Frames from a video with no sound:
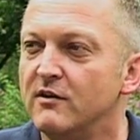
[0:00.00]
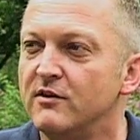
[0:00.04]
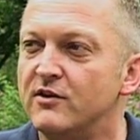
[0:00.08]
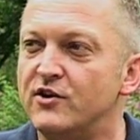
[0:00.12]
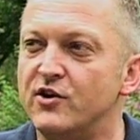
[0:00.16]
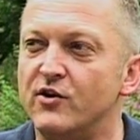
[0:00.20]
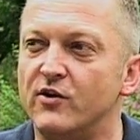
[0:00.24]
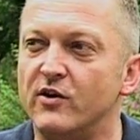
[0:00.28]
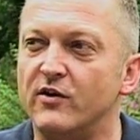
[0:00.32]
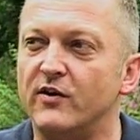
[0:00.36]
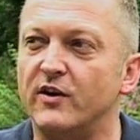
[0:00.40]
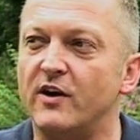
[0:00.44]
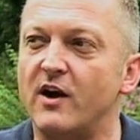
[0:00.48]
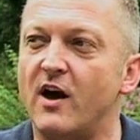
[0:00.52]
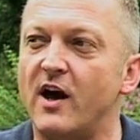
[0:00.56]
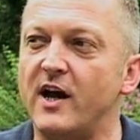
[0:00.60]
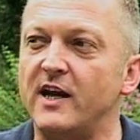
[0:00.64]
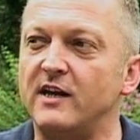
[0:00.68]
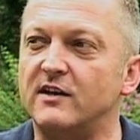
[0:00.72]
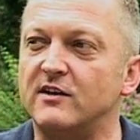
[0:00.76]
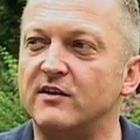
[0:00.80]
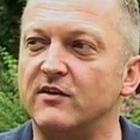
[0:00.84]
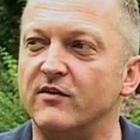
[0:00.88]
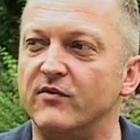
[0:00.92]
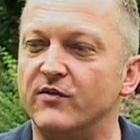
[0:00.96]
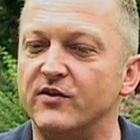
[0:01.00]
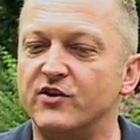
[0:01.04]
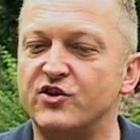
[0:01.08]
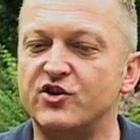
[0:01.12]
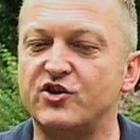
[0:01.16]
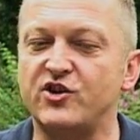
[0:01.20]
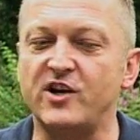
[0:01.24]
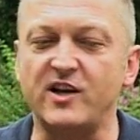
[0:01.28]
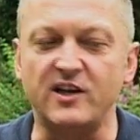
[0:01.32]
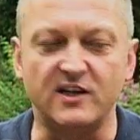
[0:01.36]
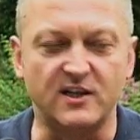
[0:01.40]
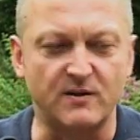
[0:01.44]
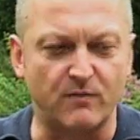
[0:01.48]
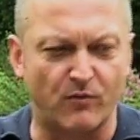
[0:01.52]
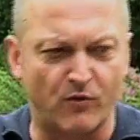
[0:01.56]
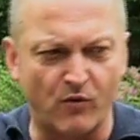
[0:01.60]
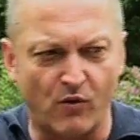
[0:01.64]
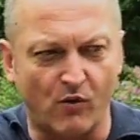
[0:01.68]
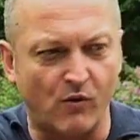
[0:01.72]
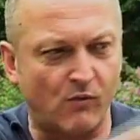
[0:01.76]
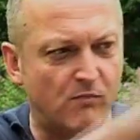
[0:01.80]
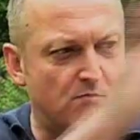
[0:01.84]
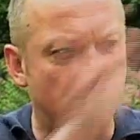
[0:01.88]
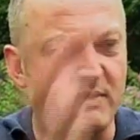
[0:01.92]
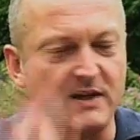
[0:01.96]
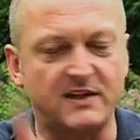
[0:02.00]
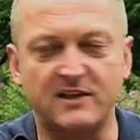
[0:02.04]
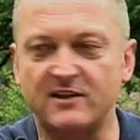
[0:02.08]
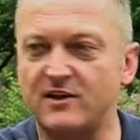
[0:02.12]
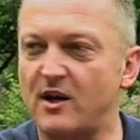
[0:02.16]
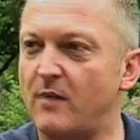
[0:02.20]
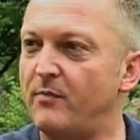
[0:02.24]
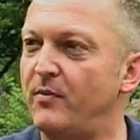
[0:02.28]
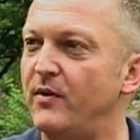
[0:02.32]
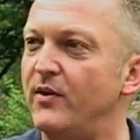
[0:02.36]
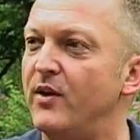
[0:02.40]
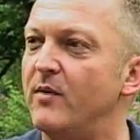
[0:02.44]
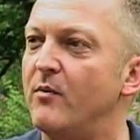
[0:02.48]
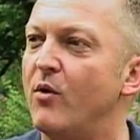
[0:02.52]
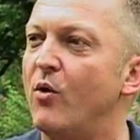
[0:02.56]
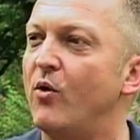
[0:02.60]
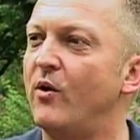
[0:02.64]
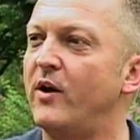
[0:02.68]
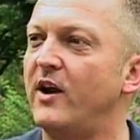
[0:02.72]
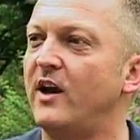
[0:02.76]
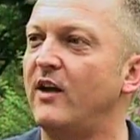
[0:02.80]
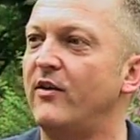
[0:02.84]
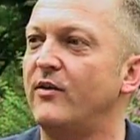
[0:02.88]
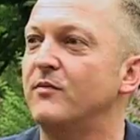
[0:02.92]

during the night, and the sheets were all mussed up in the morning,